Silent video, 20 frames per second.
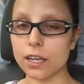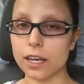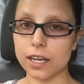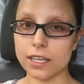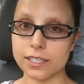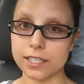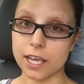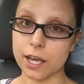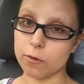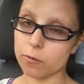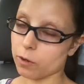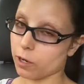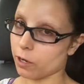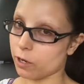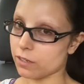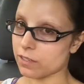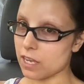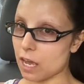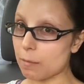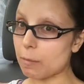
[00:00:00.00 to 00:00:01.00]
like I said,
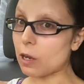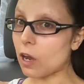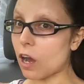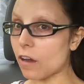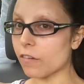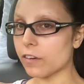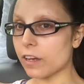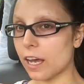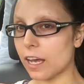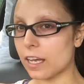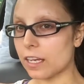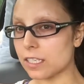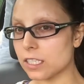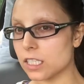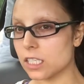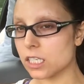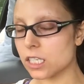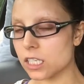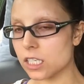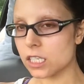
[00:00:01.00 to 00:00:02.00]
we're stopping off at
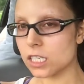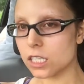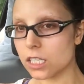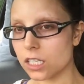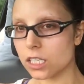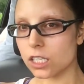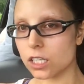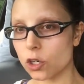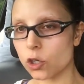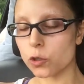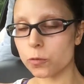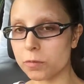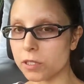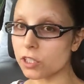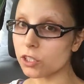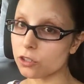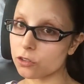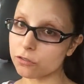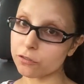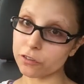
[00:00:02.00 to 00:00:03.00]

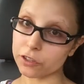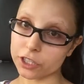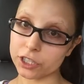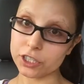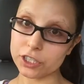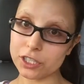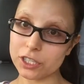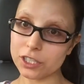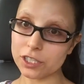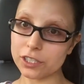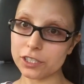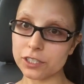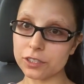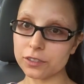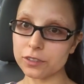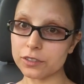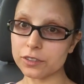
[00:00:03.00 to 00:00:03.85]
Hoop-dee-doo first,